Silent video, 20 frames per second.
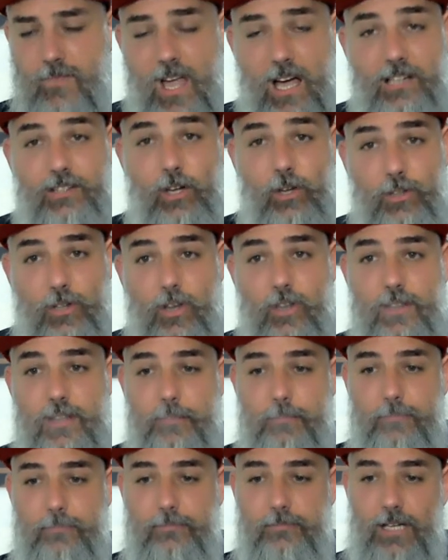I don't know
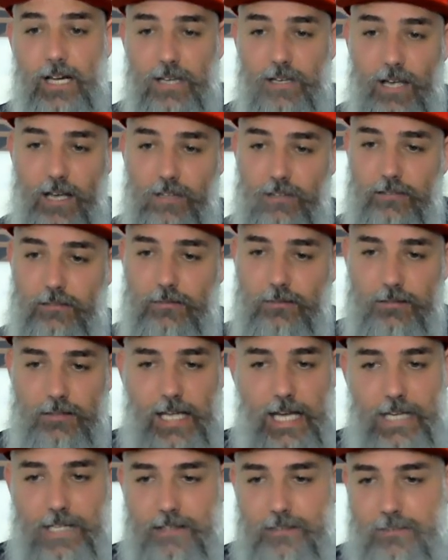them. I
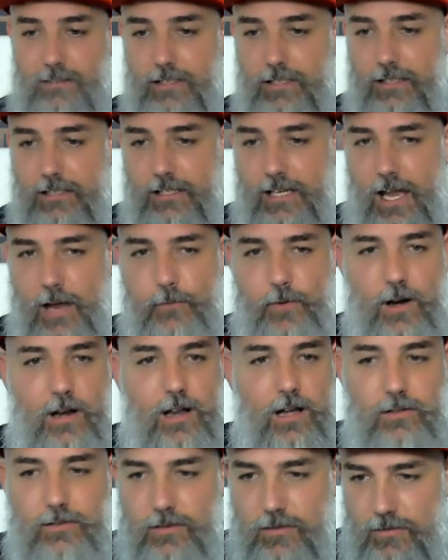like everyone
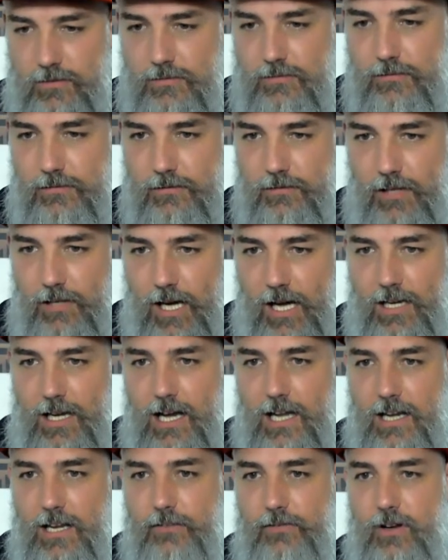else, I
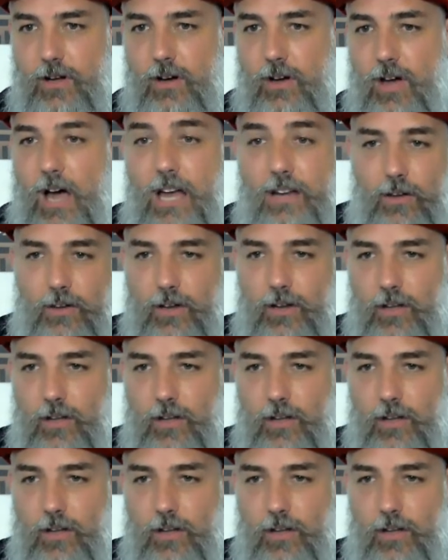kind of know. I don't